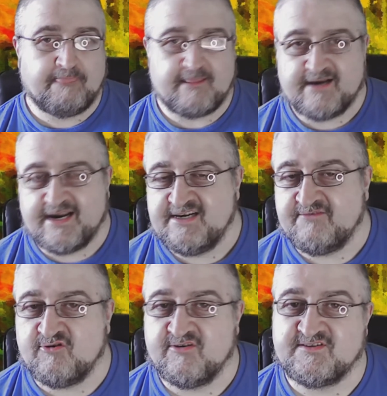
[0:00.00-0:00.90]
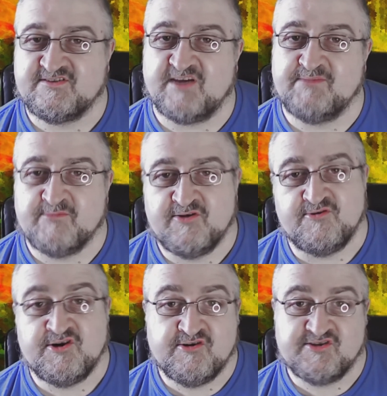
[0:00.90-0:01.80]
And you've got some of them who
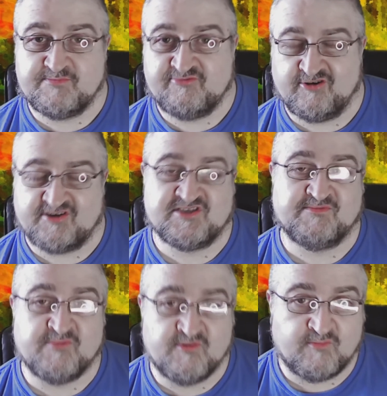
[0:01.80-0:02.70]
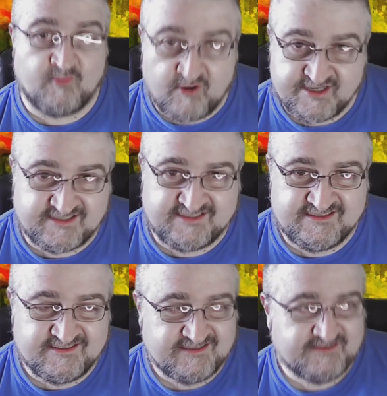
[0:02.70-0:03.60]
use the product, some of them who won't.
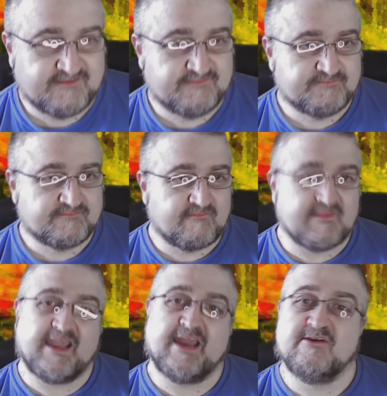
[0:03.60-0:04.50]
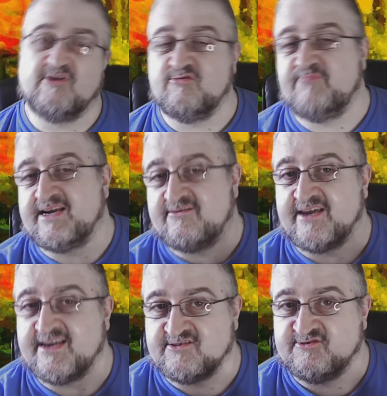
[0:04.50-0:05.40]
And the whole big thing
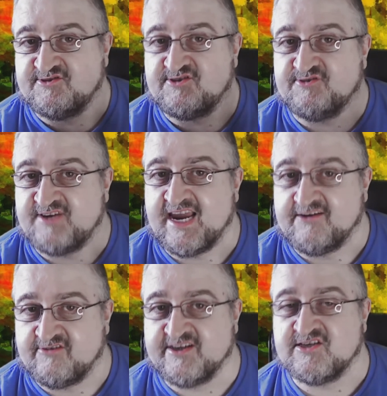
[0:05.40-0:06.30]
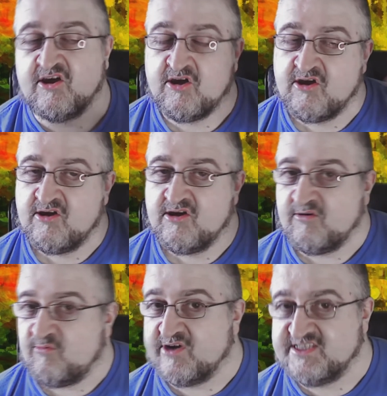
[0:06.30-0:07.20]
is Louis Koo character is
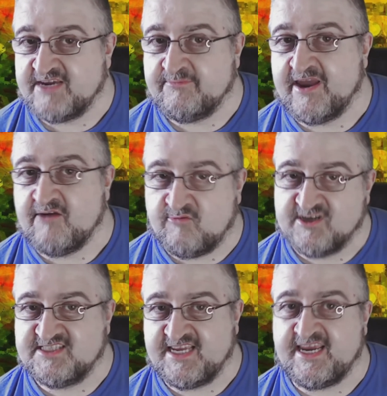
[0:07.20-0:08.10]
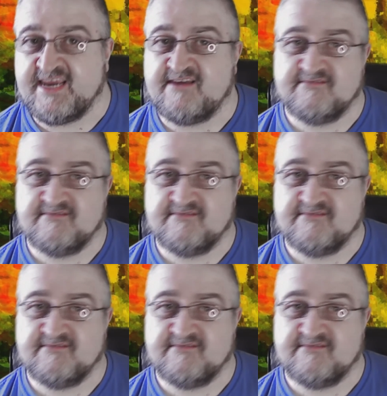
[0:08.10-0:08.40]
what's he about? What's he